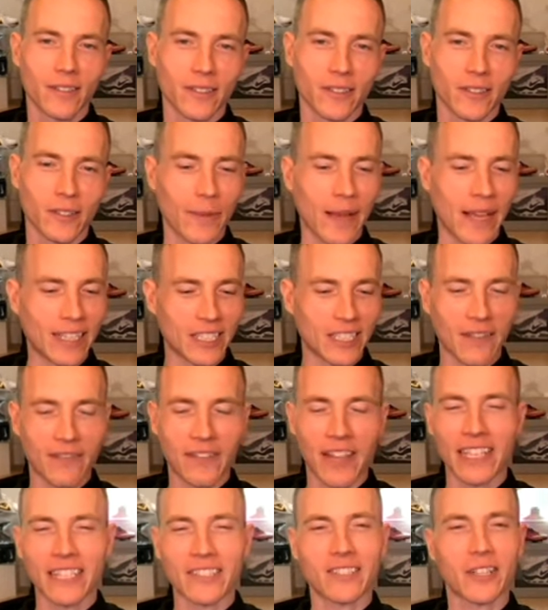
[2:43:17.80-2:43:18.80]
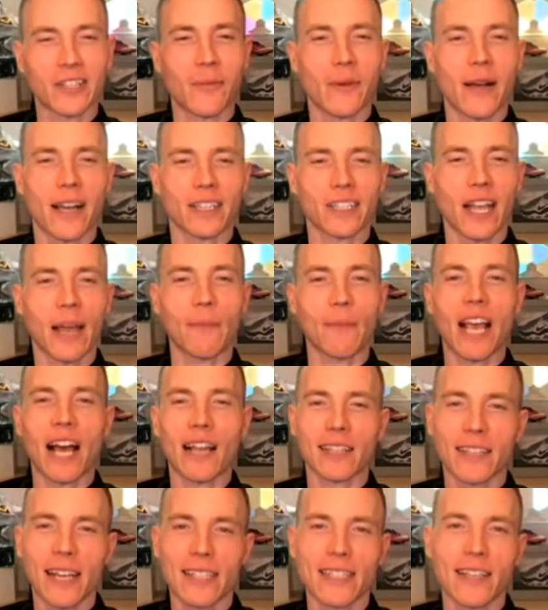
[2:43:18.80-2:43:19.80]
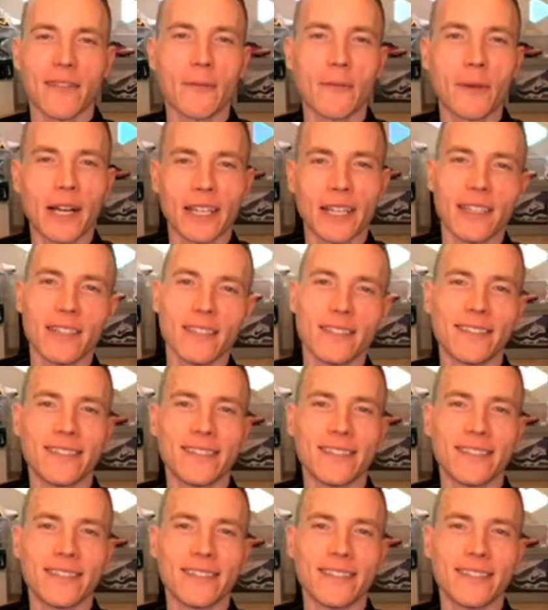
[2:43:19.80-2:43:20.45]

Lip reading: You're the man, Jeff. Thank you so much. Happy holidays, everybody.